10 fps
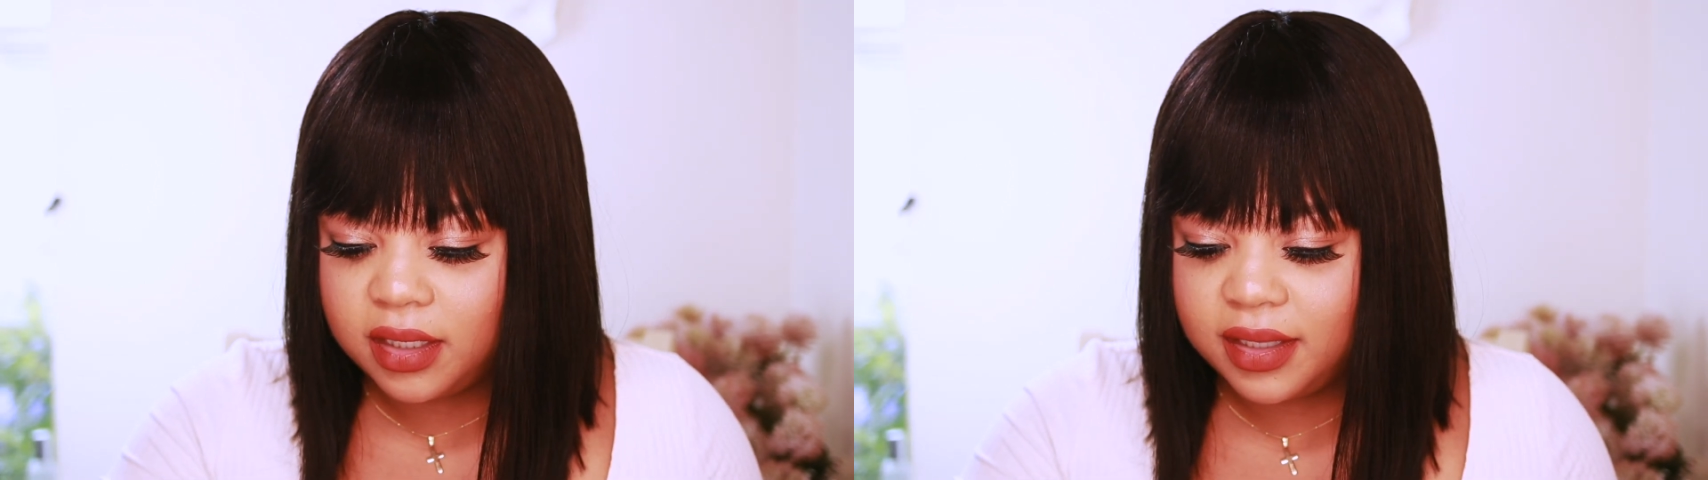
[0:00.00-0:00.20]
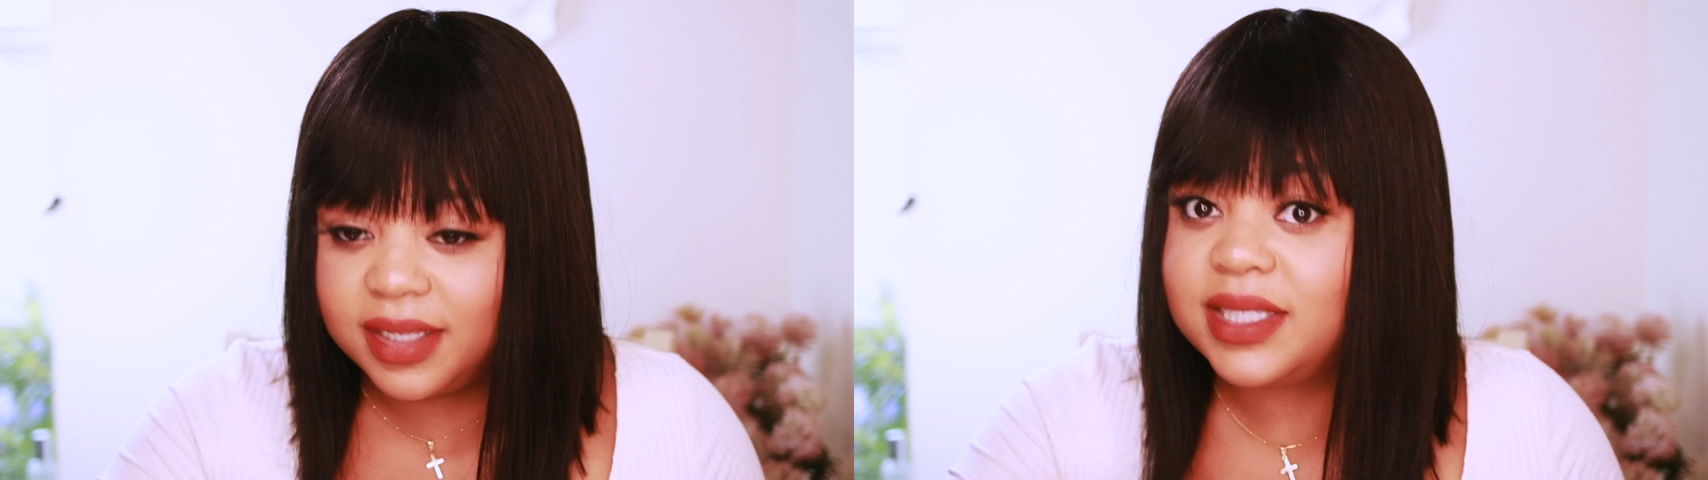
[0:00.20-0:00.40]

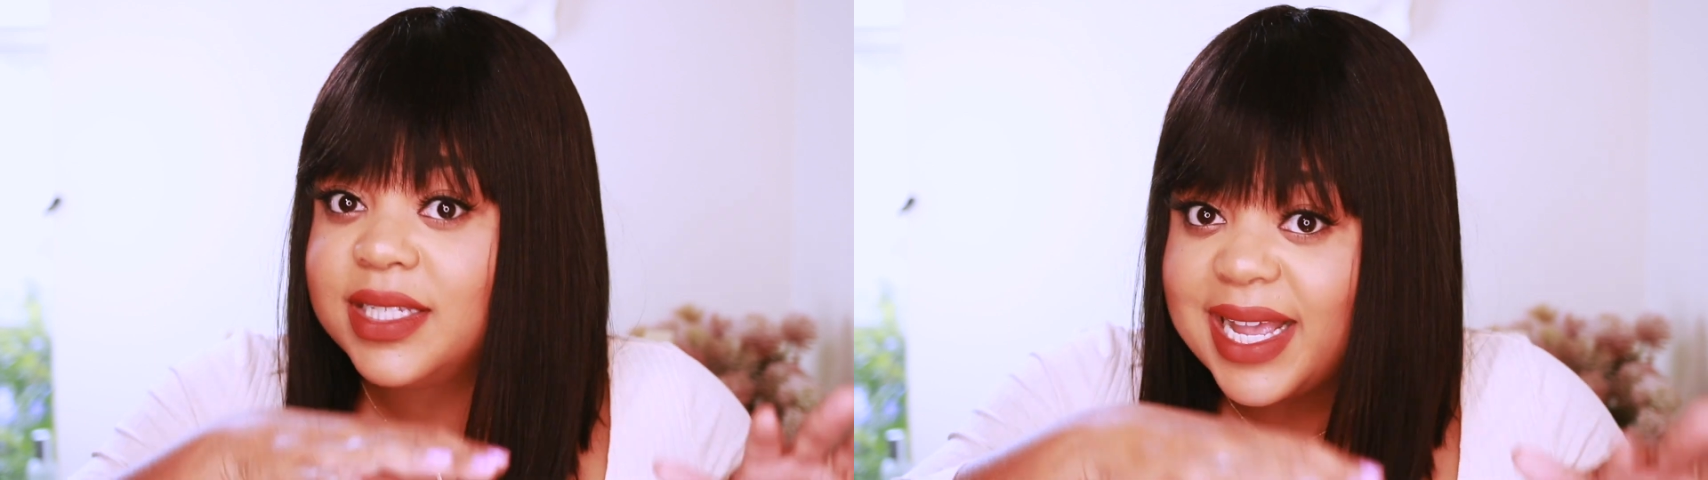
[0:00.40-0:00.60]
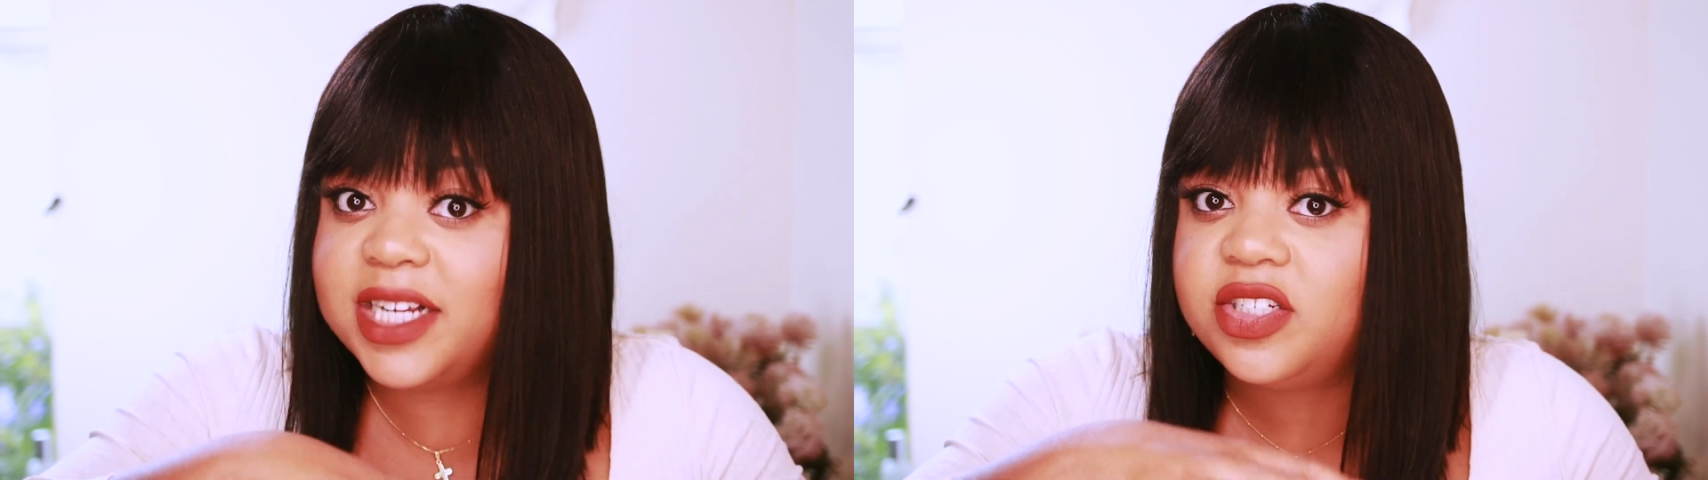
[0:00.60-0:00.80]
this is
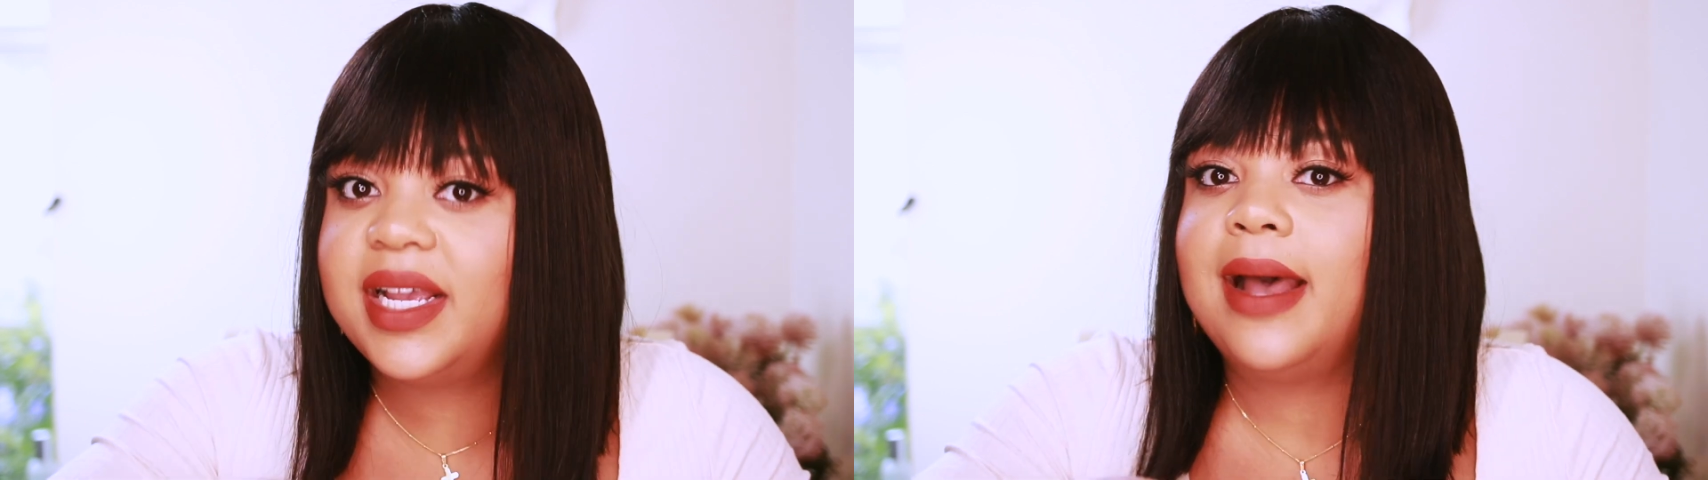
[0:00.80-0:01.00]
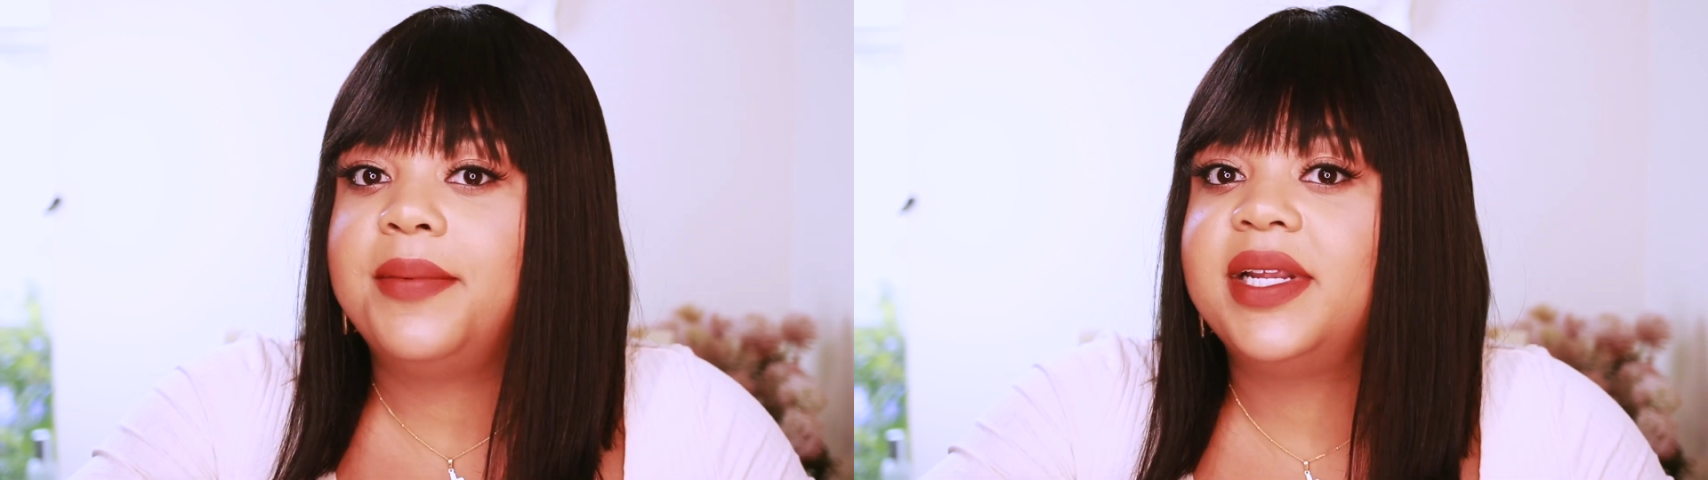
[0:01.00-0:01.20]
actually
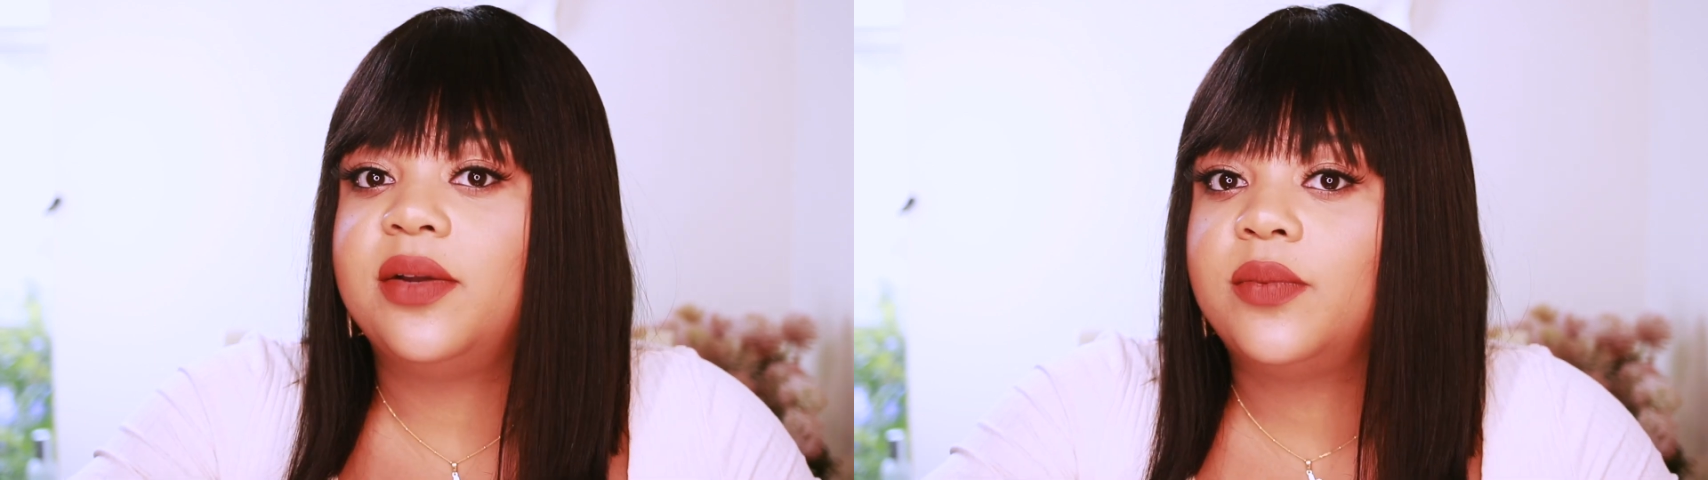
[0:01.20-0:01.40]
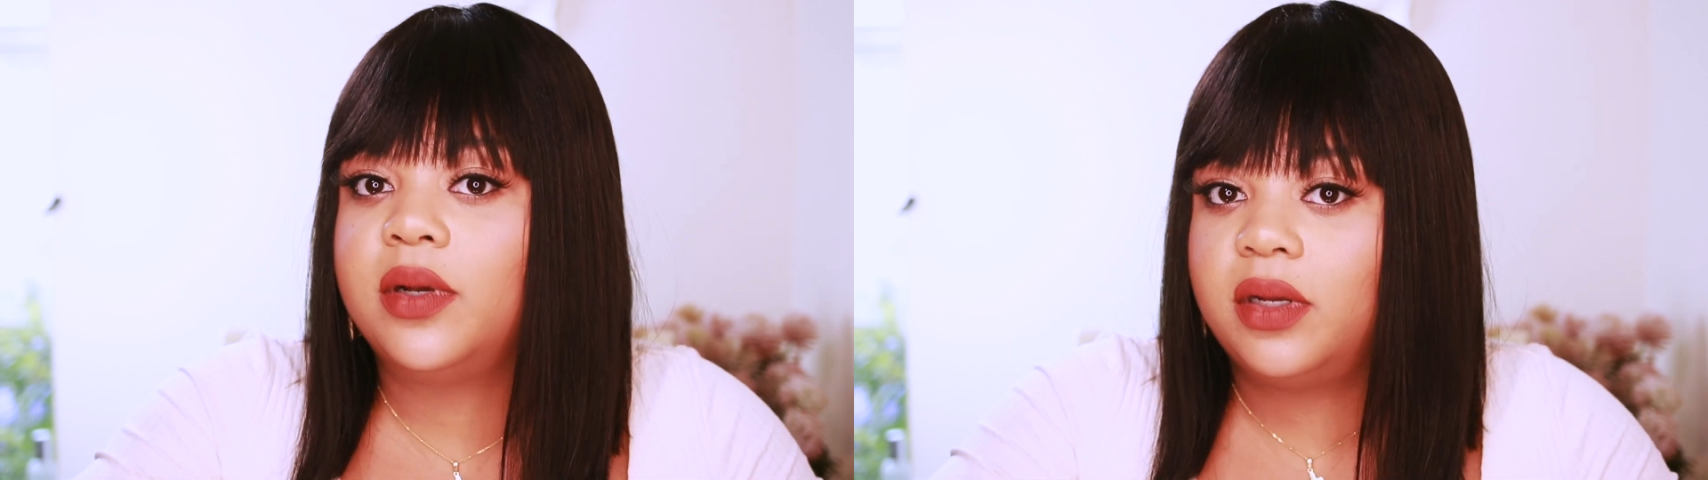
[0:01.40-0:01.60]
happening in
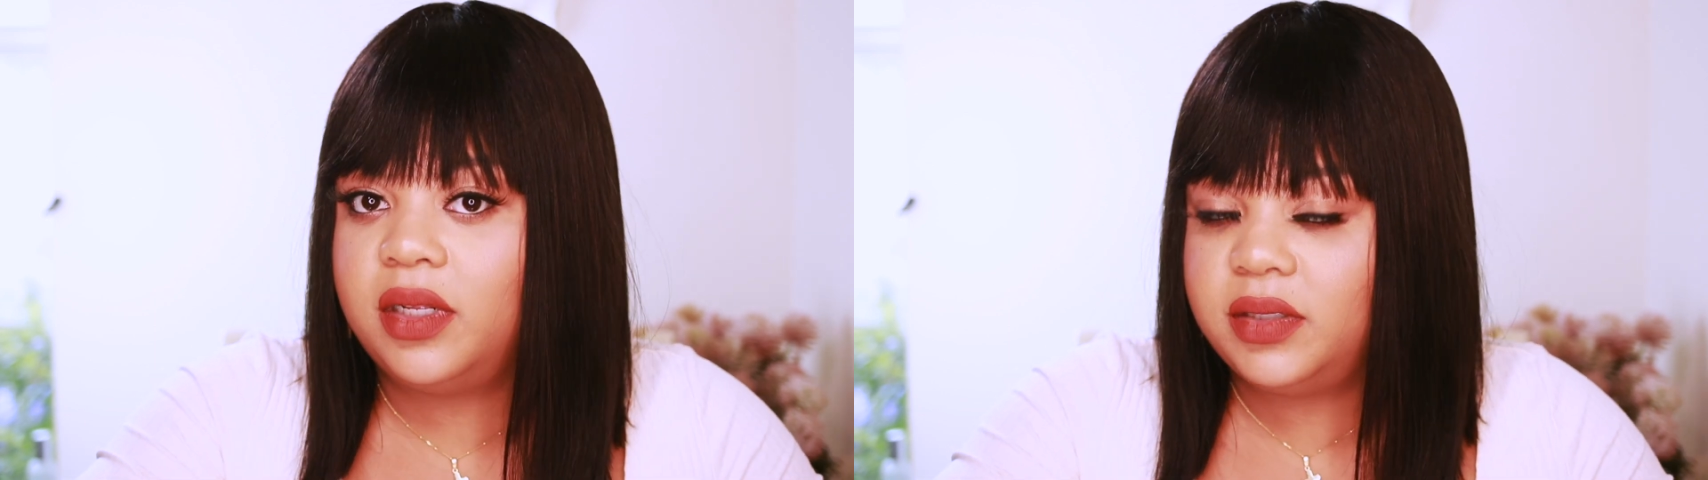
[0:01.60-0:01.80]
real,